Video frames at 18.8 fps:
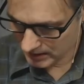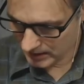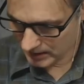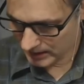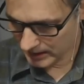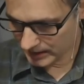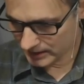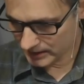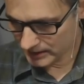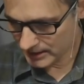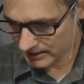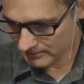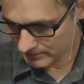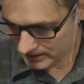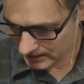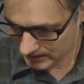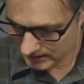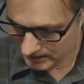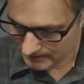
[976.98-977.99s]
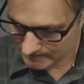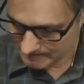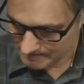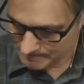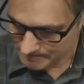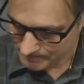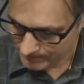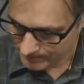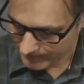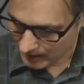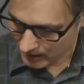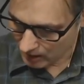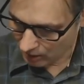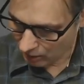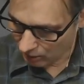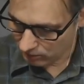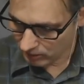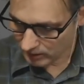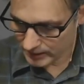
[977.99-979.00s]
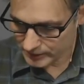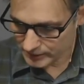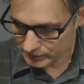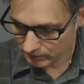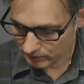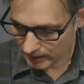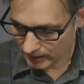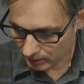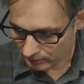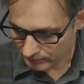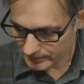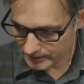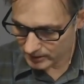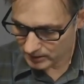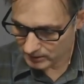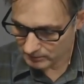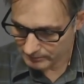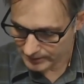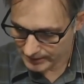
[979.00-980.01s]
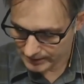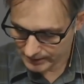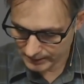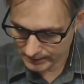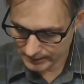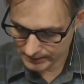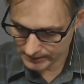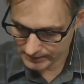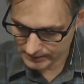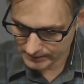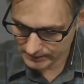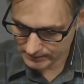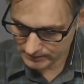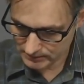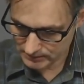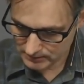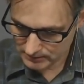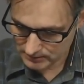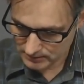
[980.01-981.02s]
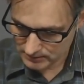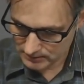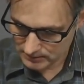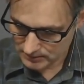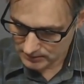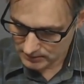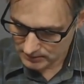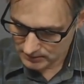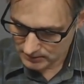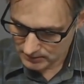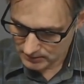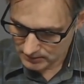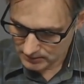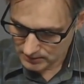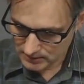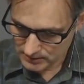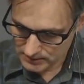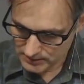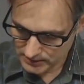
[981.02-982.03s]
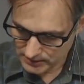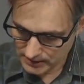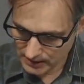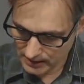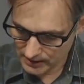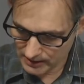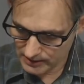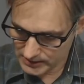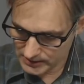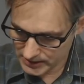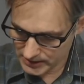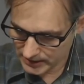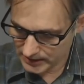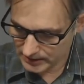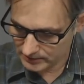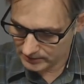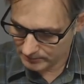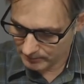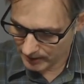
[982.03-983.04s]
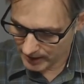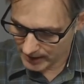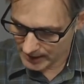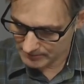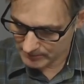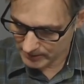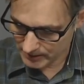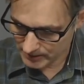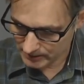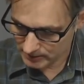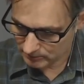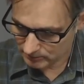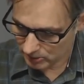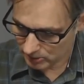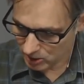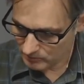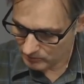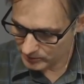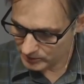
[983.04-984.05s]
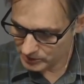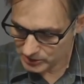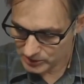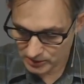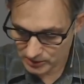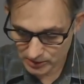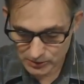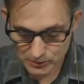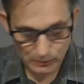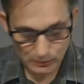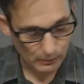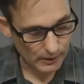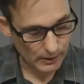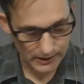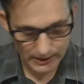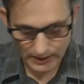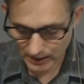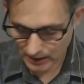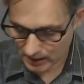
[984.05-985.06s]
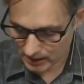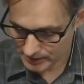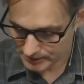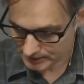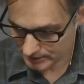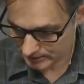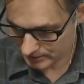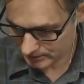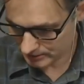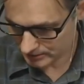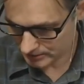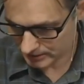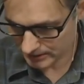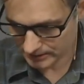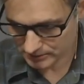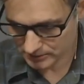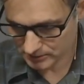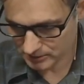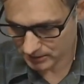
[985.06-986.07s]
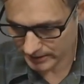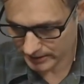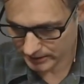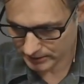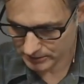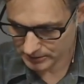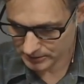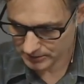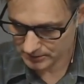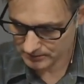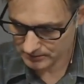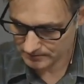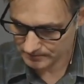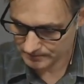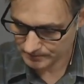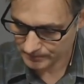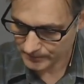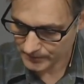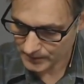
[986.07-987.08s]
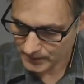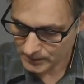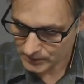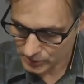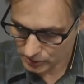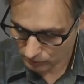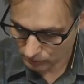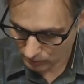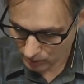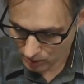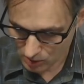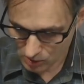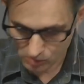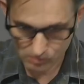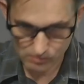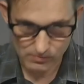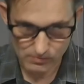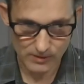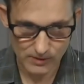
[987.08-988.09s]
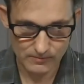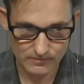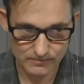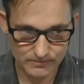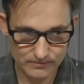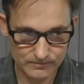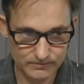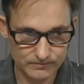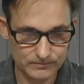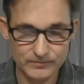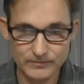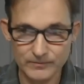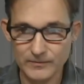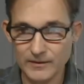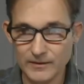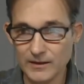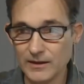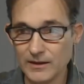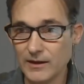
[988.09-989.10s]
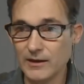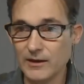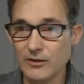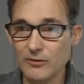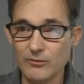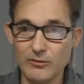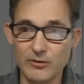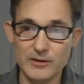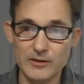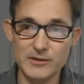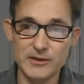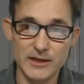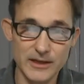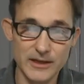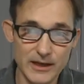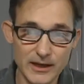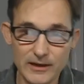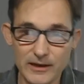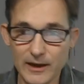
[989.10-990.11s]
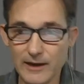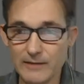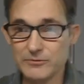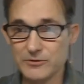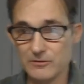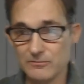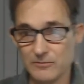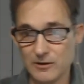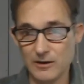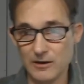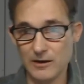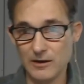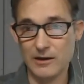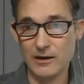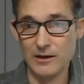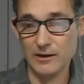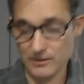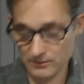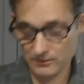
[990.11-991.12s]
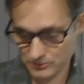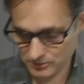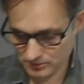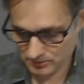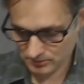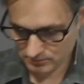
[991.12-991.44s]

indemnity over a 12-year period. To guarantee the payment, the Romans took 20 hostages, that's Greeks, to Rome. In other words, they kidnapped some Greek kids.